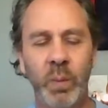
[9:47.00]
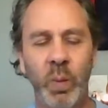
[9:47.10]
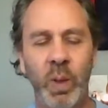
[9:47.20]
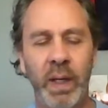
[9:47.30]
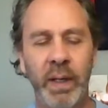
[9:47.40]

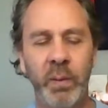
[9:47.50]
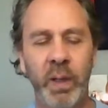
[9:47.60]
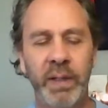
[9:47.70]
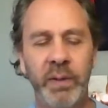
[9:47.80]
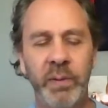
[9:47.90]
Why?
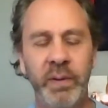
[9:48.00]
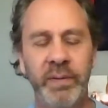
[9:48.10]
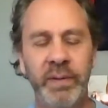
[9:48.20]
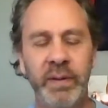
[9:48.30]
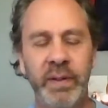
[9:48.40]
Why do we
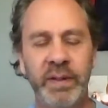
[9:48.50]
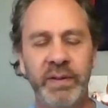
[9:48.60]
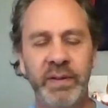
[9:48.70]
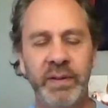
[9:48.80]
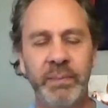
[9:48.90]
feel
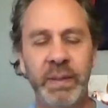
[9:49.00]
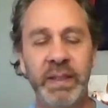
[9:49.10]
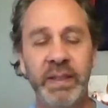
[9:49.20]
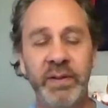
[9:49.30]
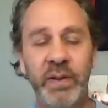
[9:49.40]
this?
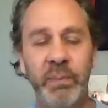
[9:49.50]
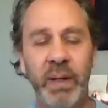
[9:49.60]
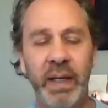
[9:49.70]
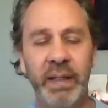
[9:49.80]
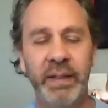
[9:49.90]
Because the
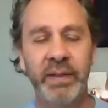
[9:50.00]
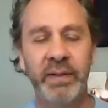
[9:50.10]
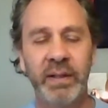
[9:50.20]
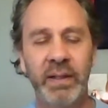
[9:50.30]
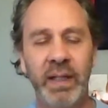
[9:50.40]
body
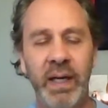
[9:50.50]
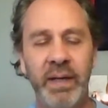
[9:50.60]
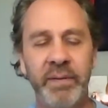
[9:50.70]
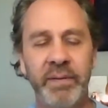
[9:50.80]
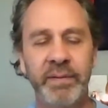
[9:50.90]
is alive.